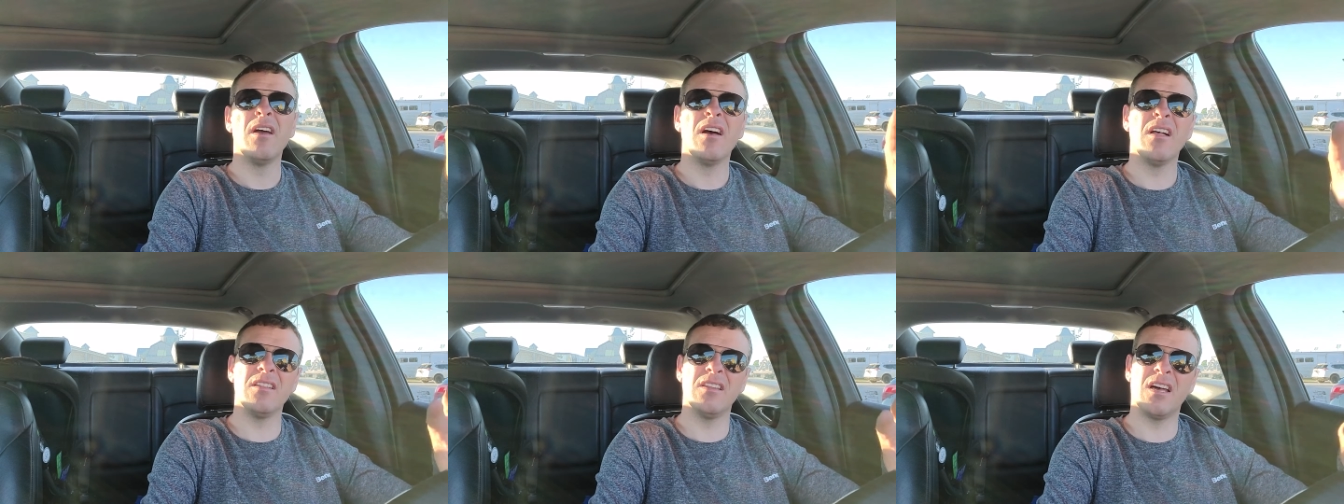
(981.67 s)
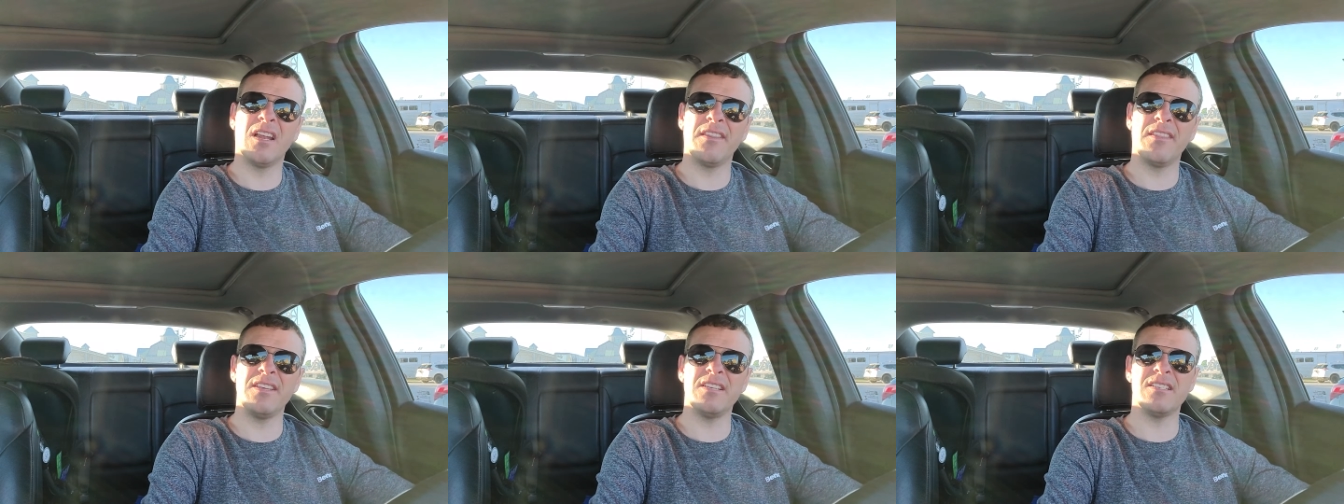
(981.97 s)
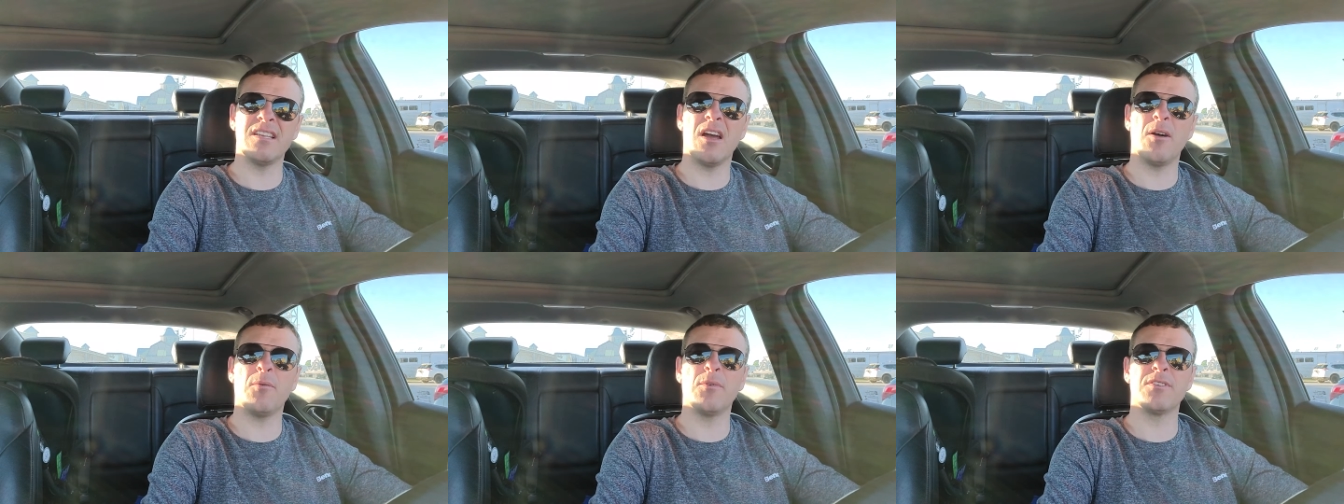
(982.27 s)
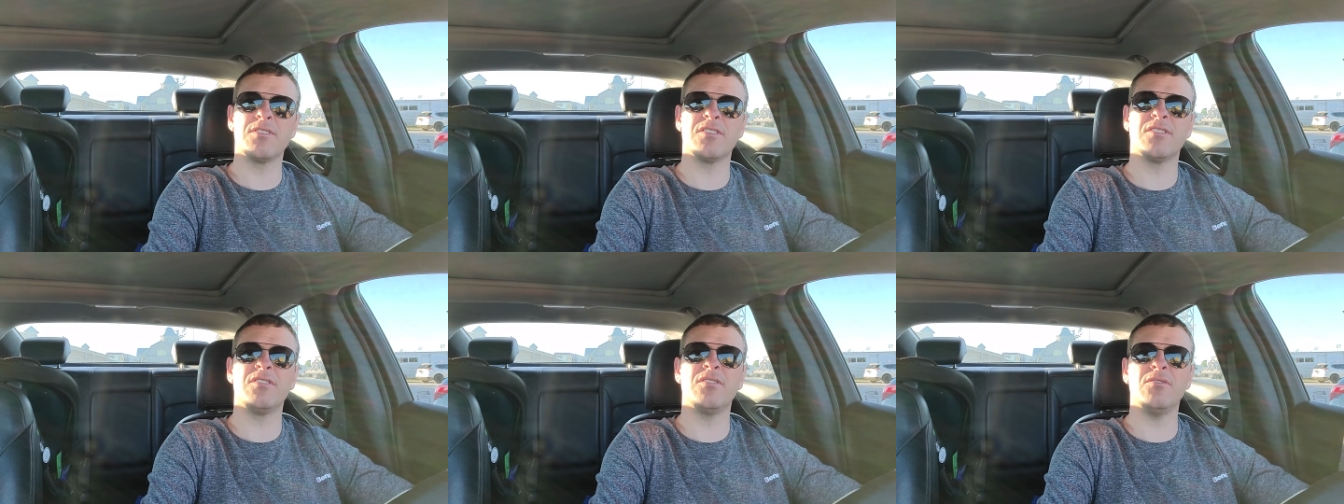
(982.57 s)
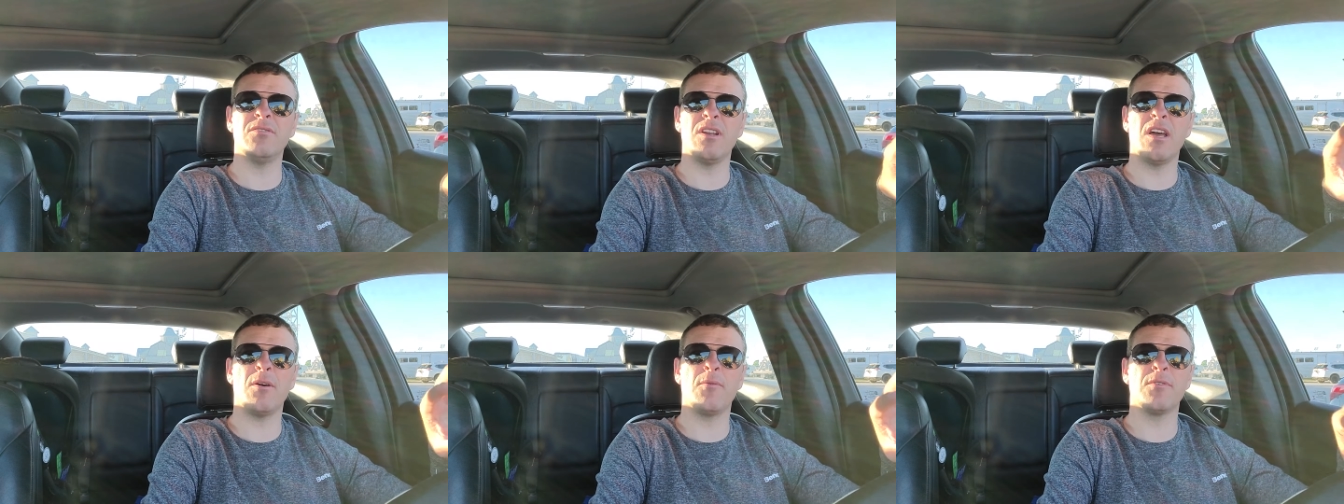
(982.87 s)
a lot of these non-winners of
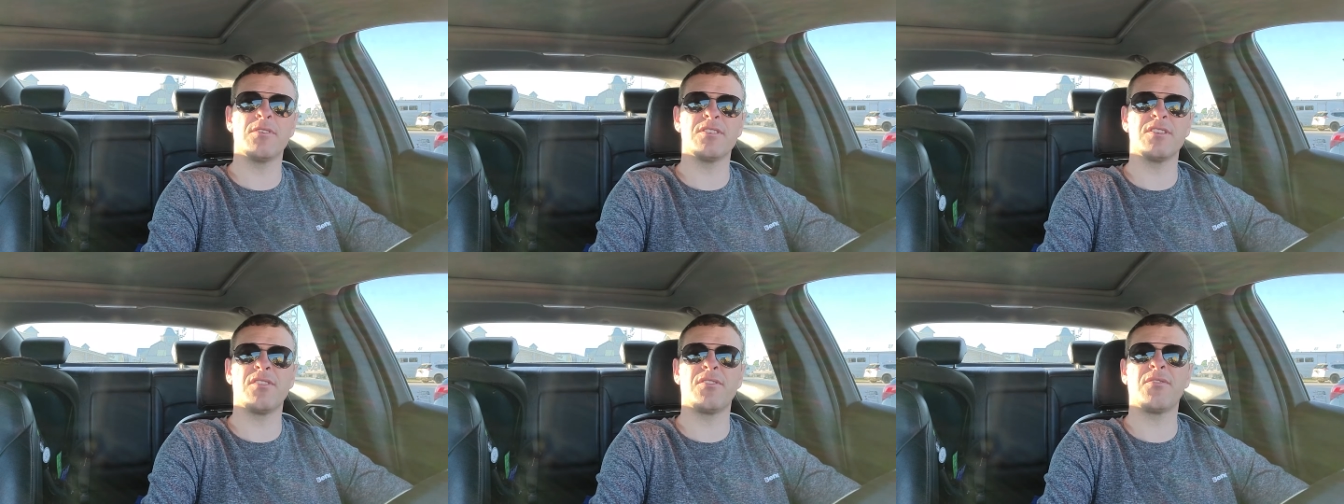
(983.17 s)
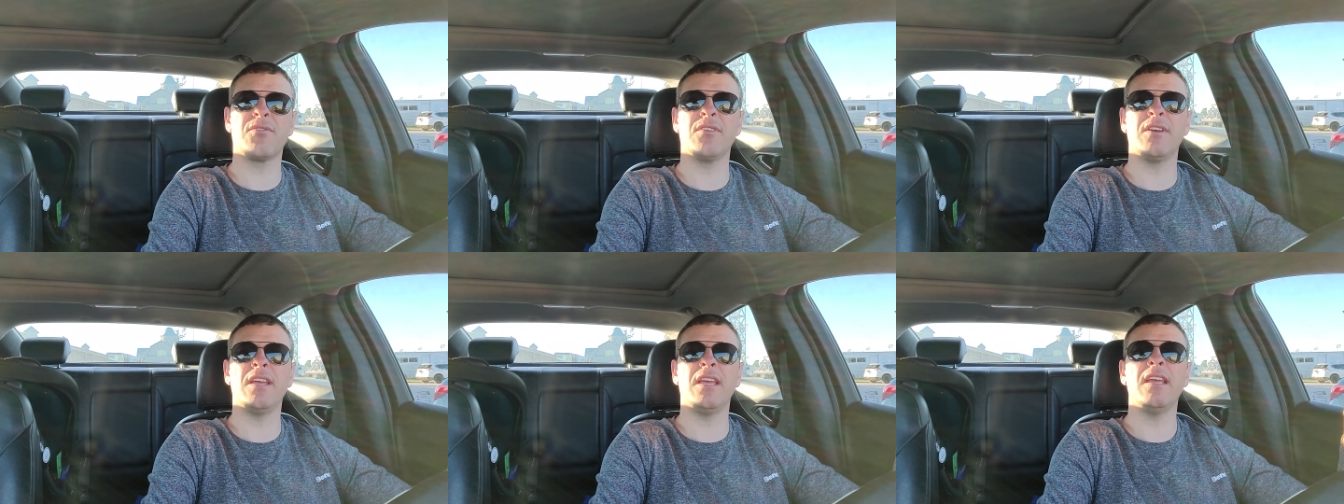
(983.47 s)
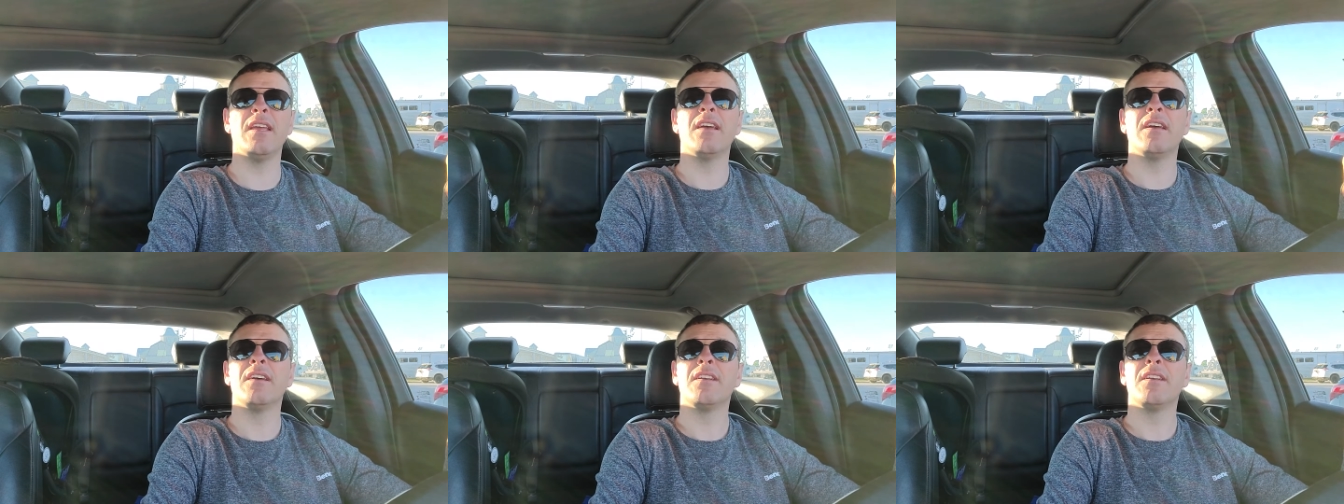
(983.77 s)
two, non-winners of three,